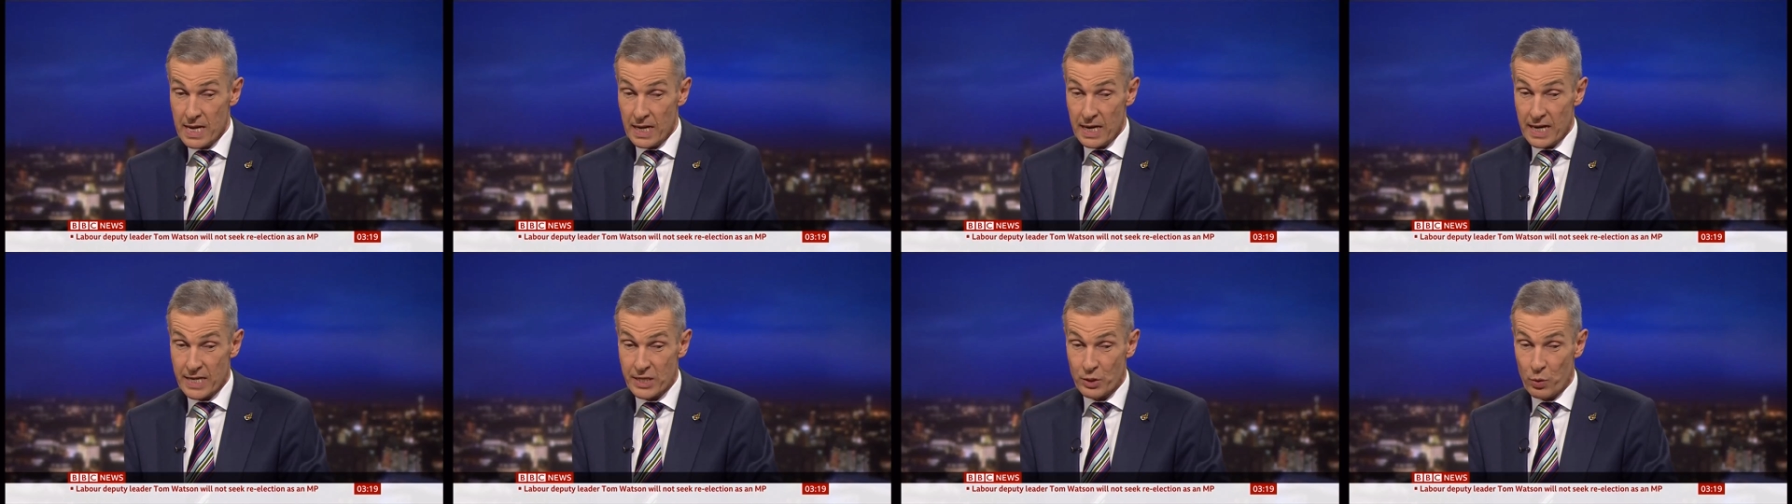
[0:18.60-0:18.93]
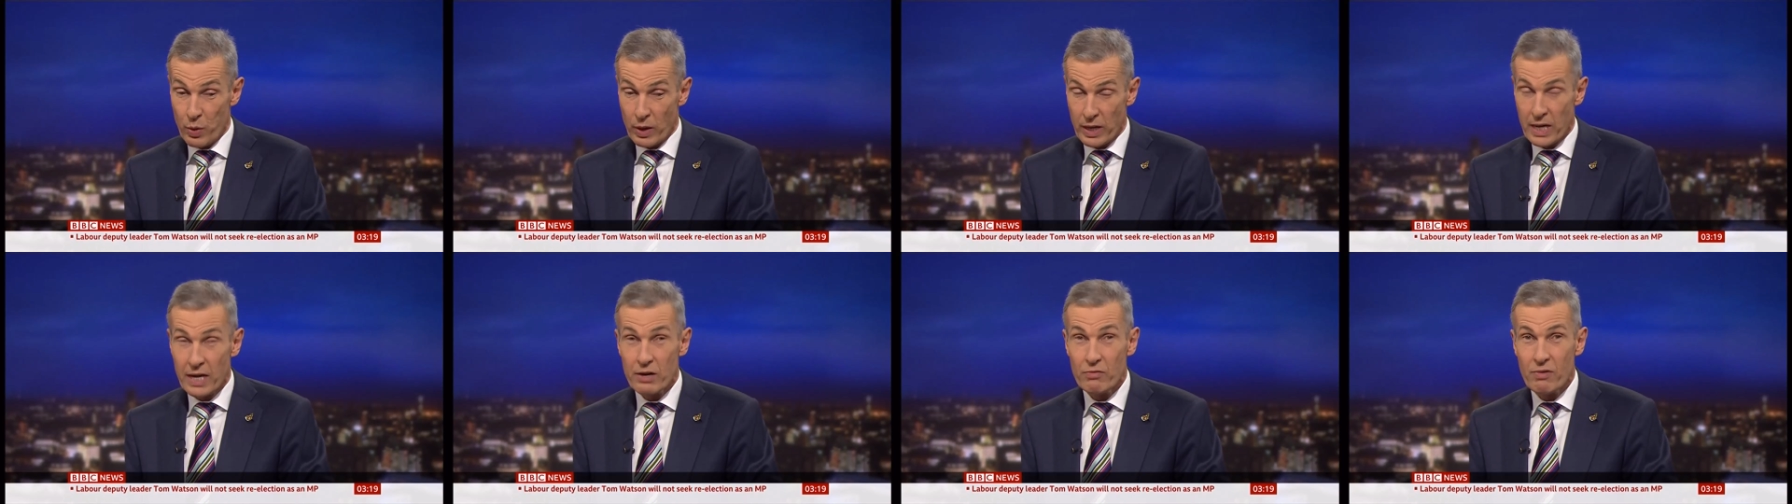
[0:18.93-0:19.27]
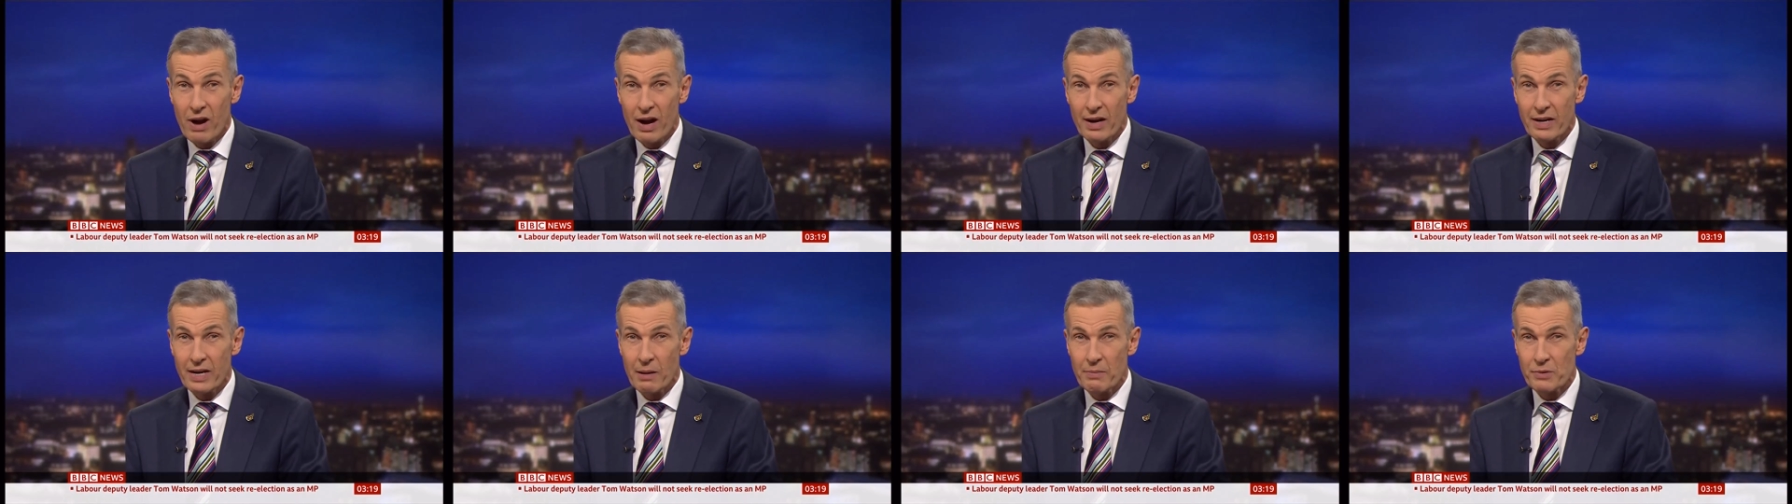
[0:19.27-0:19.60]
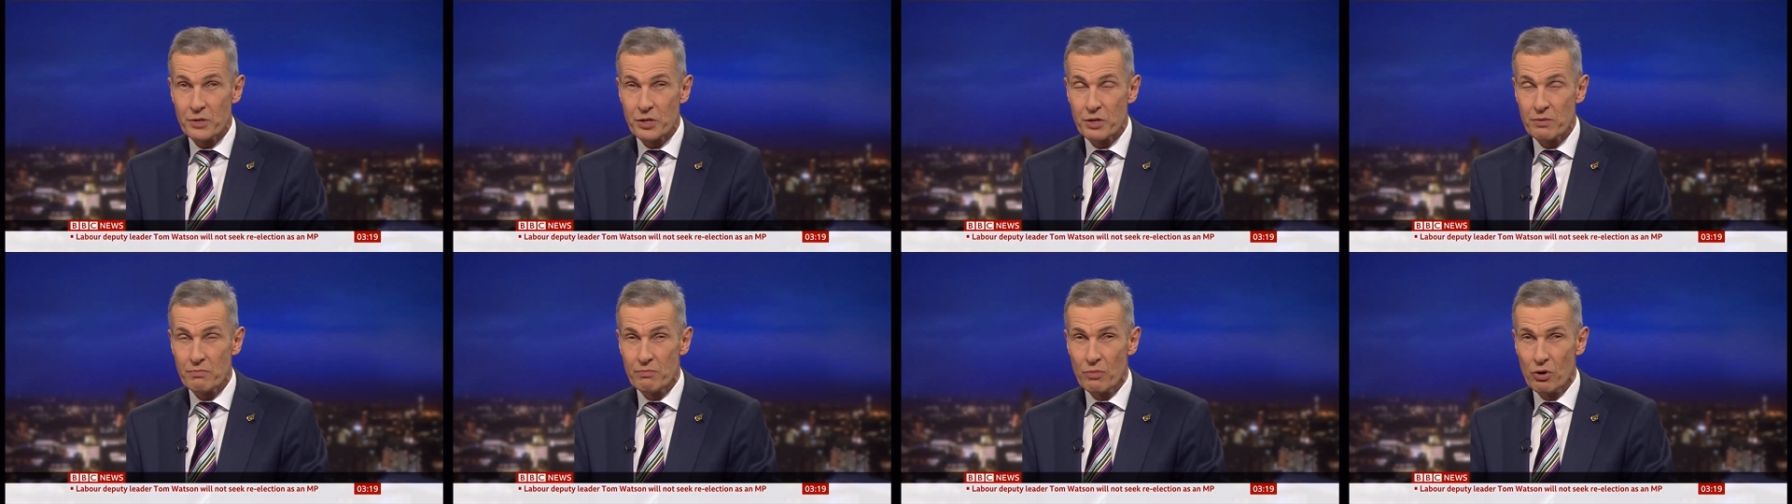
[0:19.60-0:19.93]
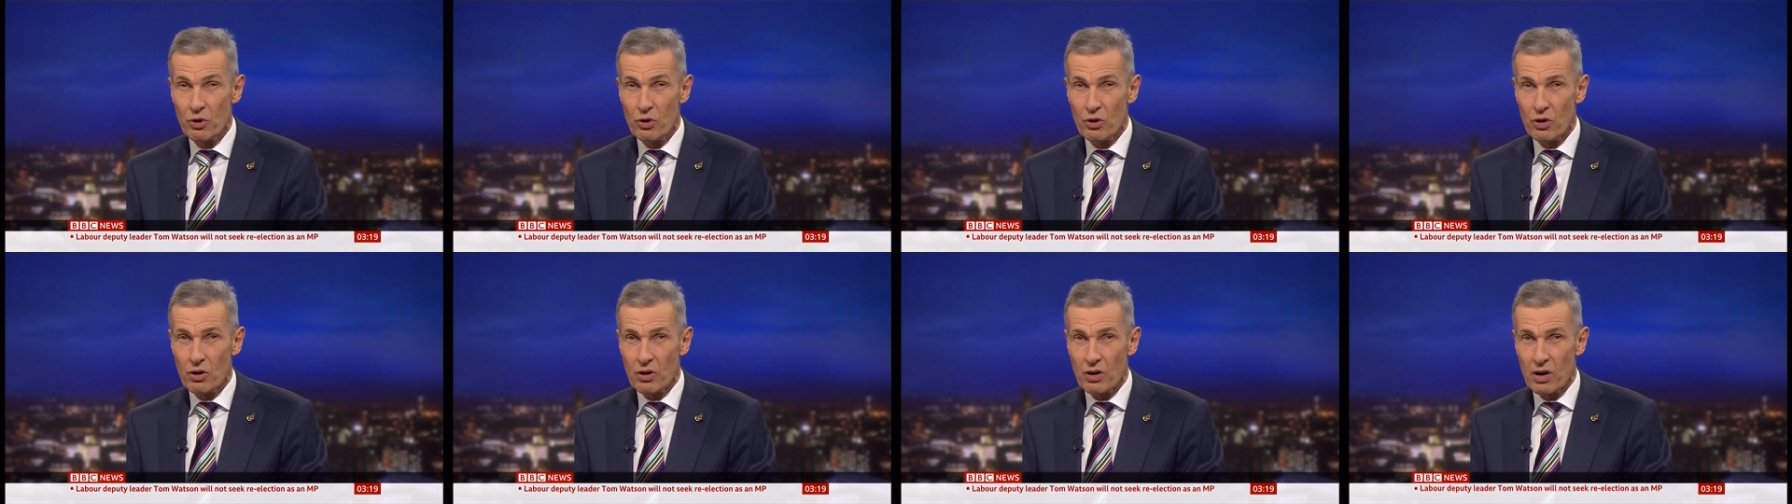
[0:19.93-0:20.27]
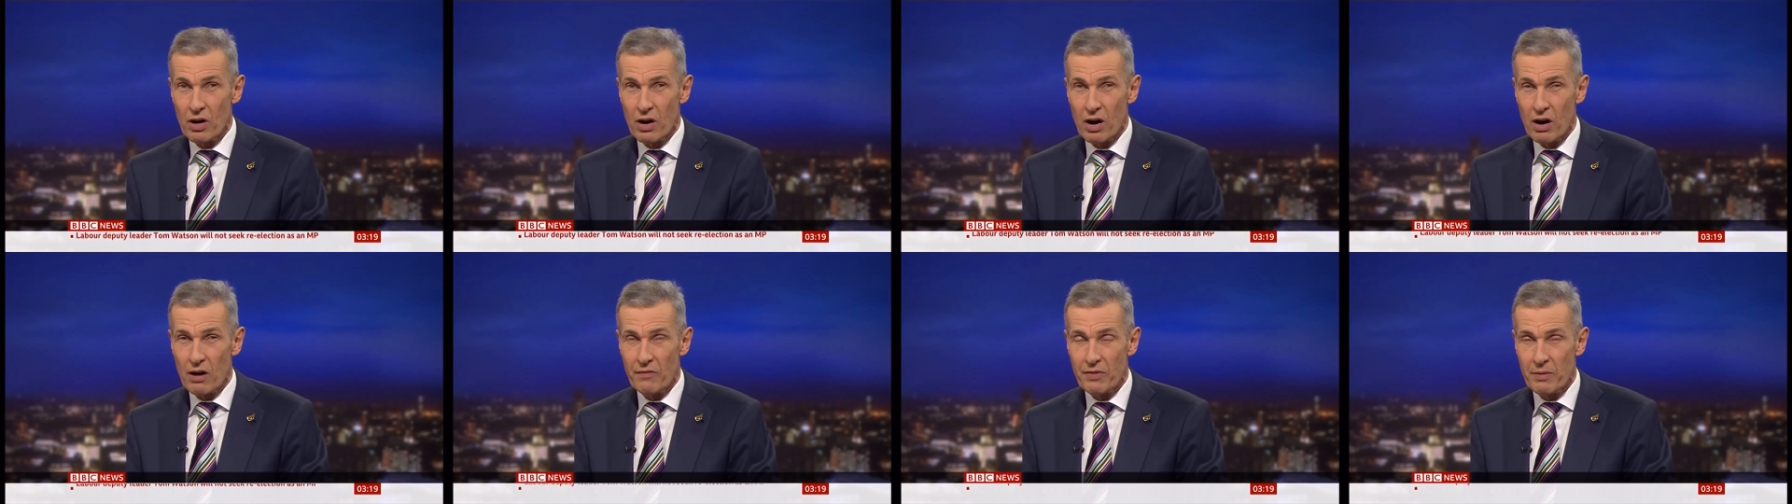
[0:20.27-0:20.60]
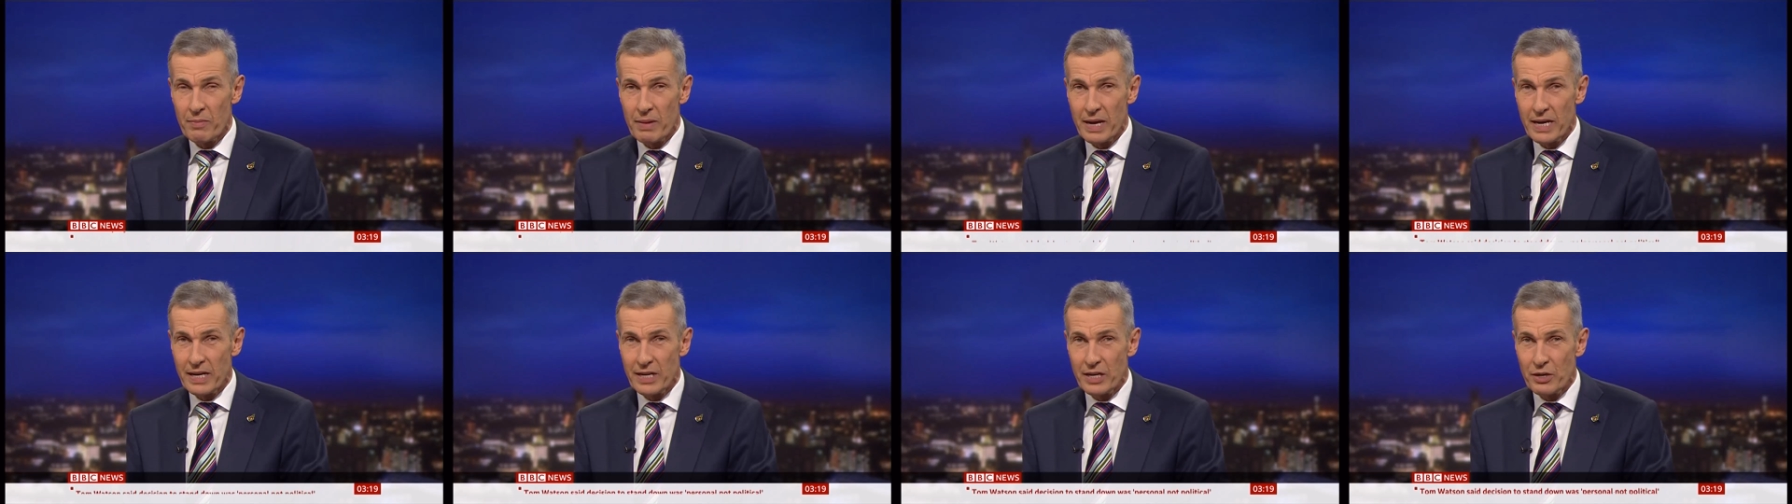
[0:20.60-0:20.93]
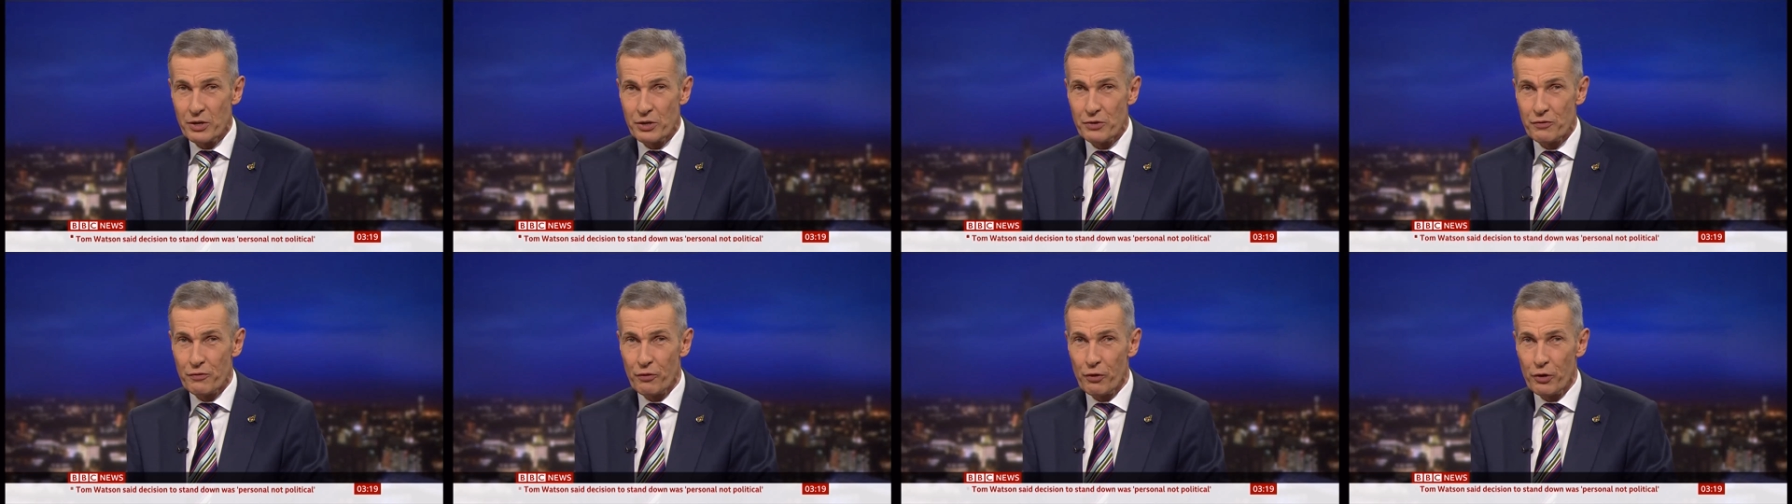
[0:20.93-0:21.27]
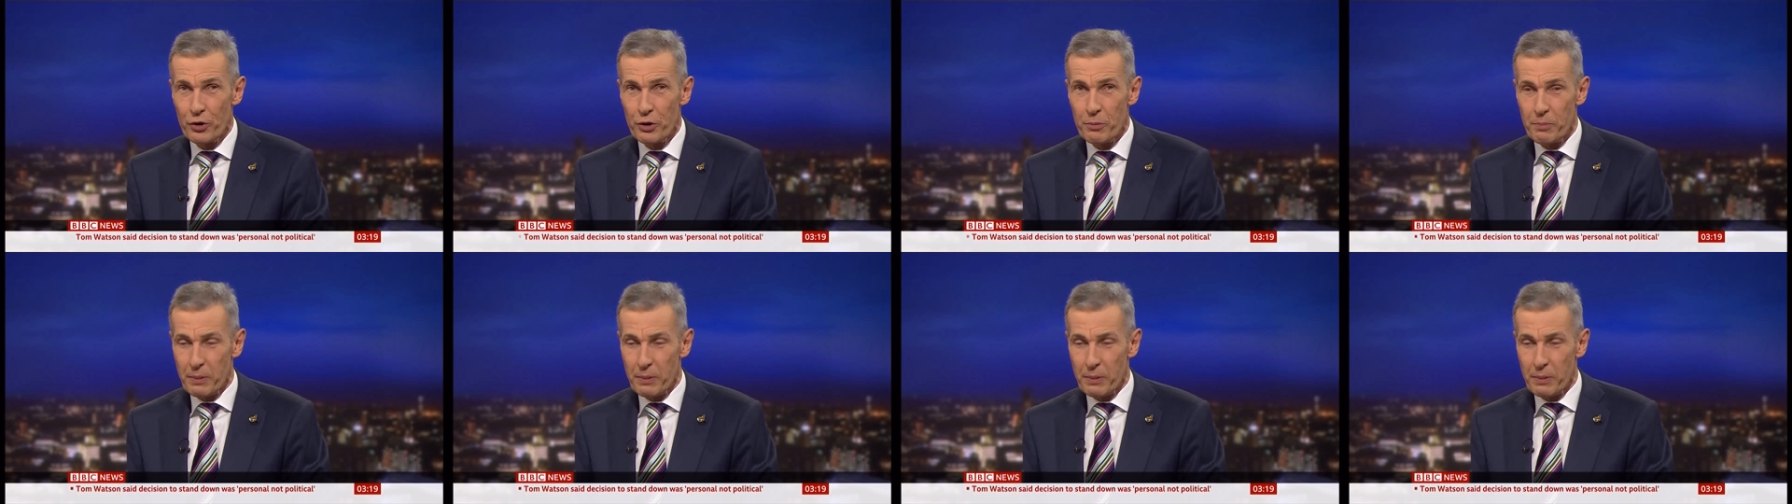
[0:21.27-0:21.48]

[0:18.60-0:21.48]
Let's quickly round up some more of the main news for you.